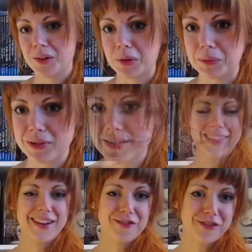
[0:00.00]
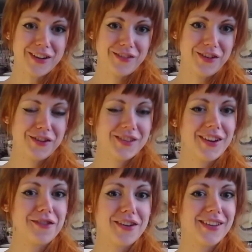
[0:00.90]
we will see. Then I read a new
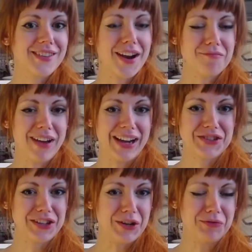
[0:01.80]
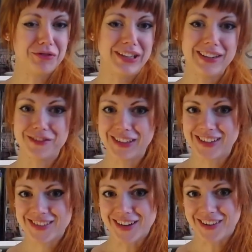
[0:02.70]
series that I'm actually really
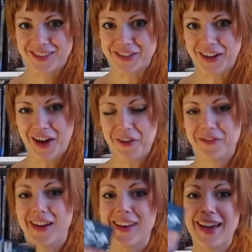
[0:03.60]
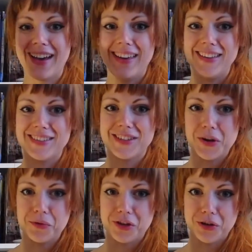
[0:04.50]
starting to love, and that is
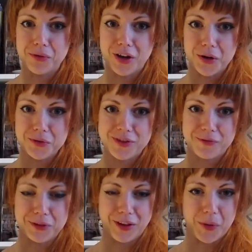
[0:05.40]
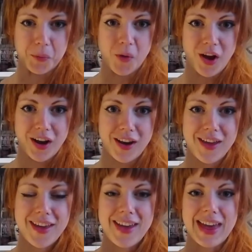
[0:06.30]
Tokyo Ghost Volume 1.
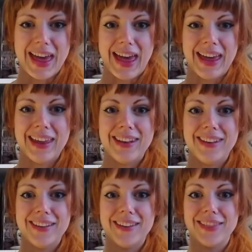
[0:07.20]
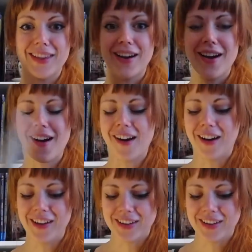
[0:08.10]
And the art